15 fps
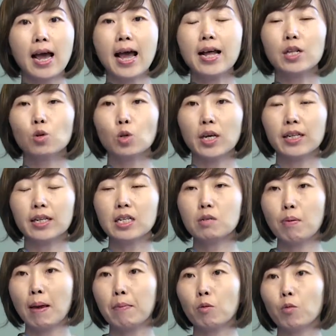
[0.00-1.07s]
And in
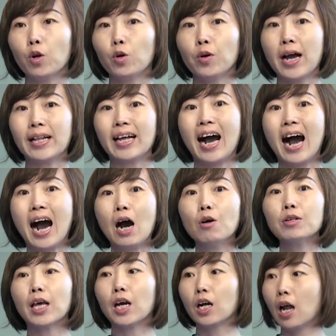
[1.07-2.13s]
this paper, we look at
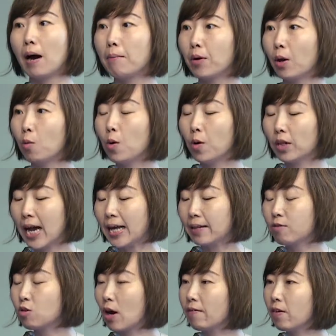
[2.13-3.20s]
how they agglomerate and what kind
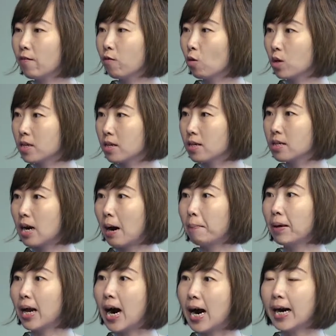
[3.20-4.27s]
of driving forces are
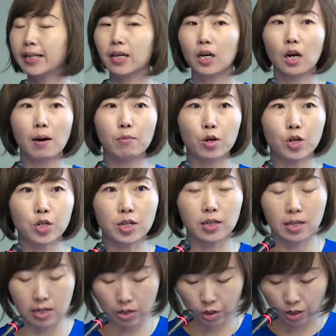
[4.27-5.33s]
behind the agglomeration
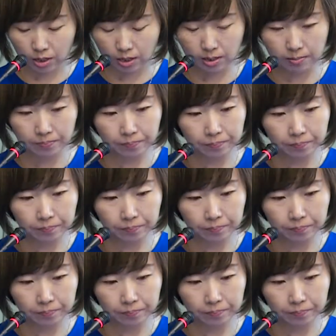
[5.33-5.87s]
decisions.